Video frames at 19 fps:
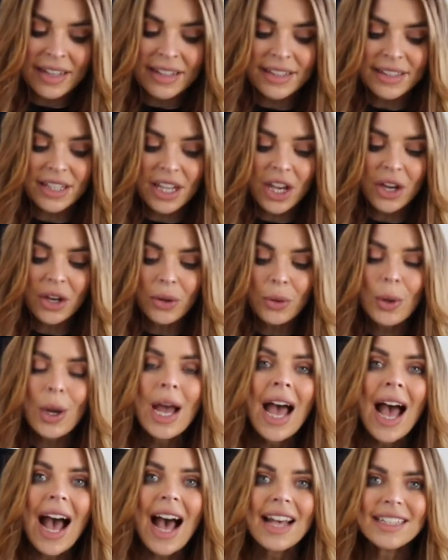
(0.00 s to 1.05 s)
So
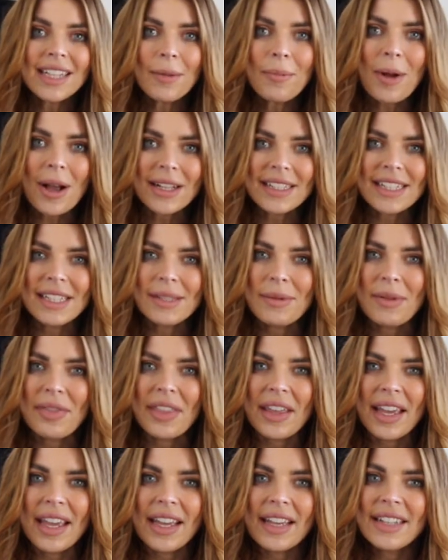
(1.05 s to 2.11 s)
as I practice with
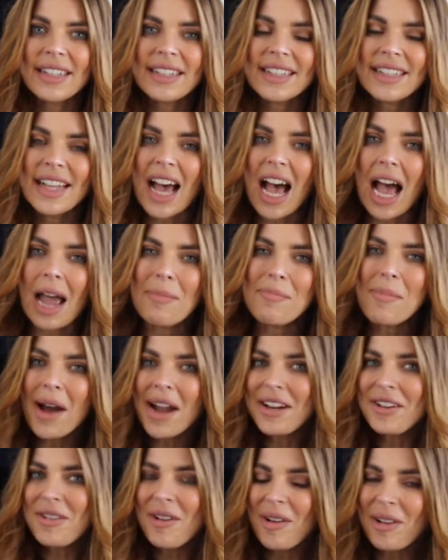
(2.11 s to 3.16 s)
this, I
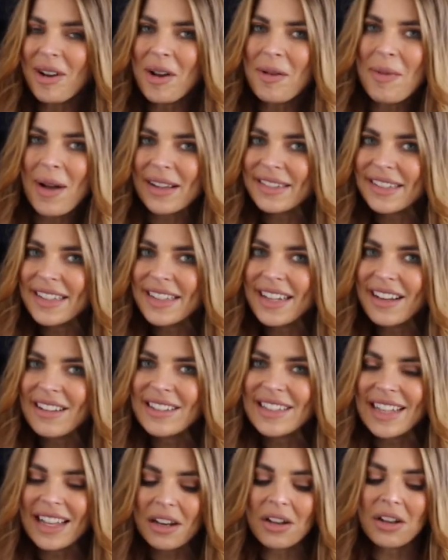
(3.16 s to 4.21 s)
might not go back to the nail
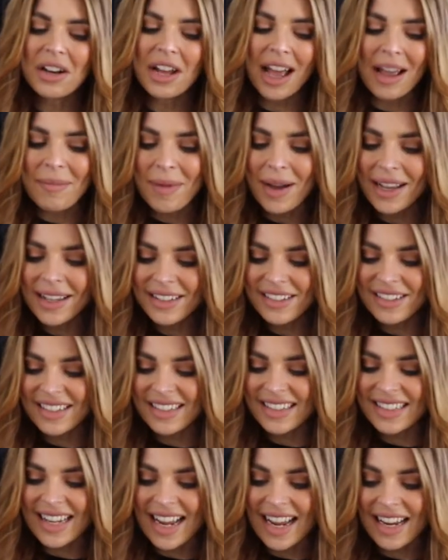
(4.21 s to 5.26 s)
salon. I might
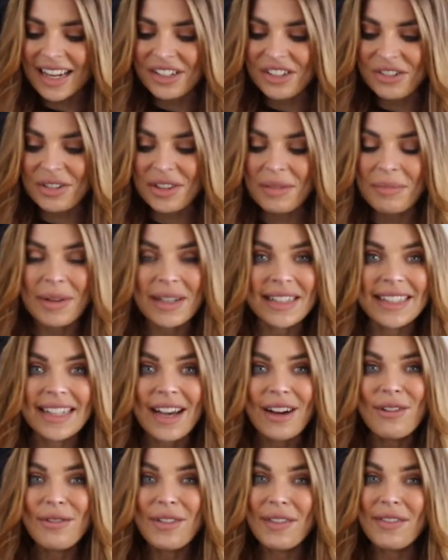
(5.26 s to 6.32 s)
just stay doing them
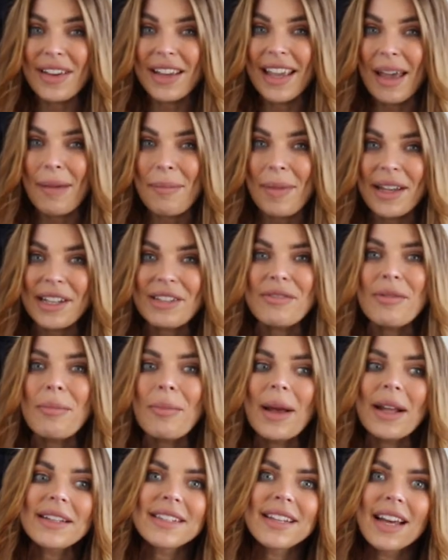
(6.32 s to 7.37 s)
myself if I get better and
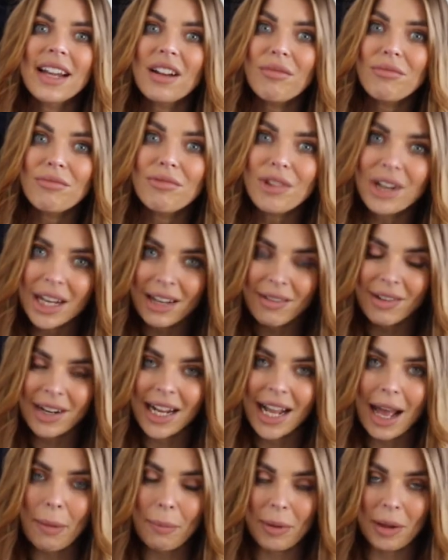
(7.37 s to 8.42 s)
better, and I'm really, really
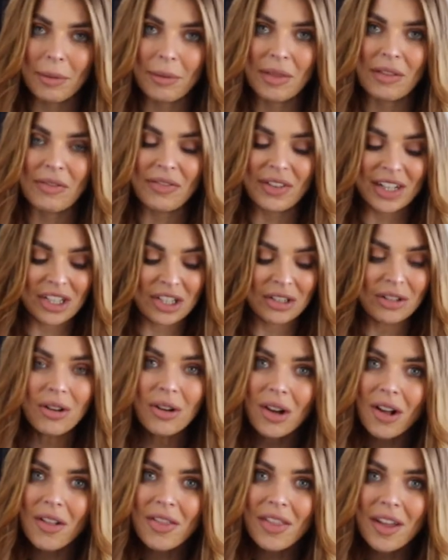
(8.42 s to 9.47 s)
happy with the finished
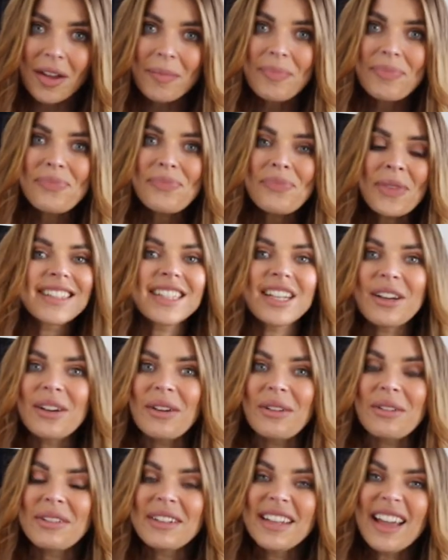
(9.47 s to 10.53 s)
look on them.
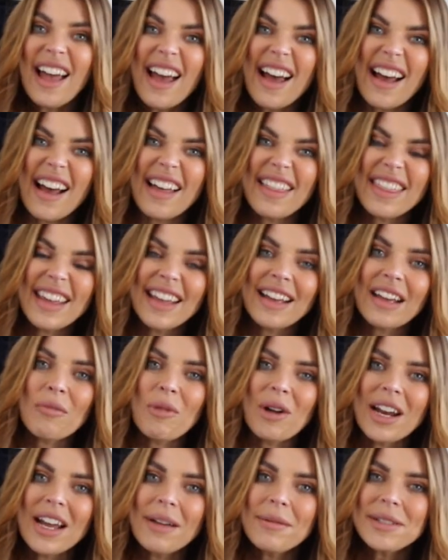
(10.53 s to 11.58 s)
So yeah, I think
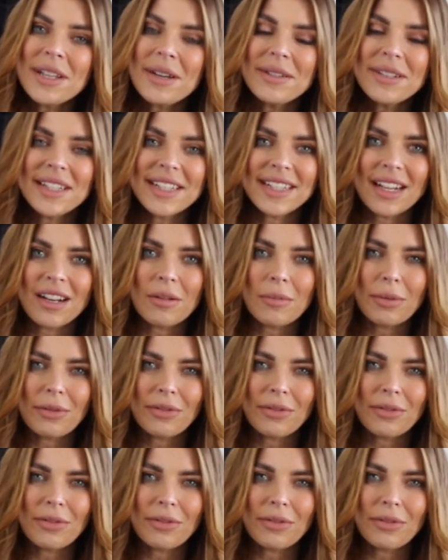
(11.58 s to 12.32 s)
when I was going to the salon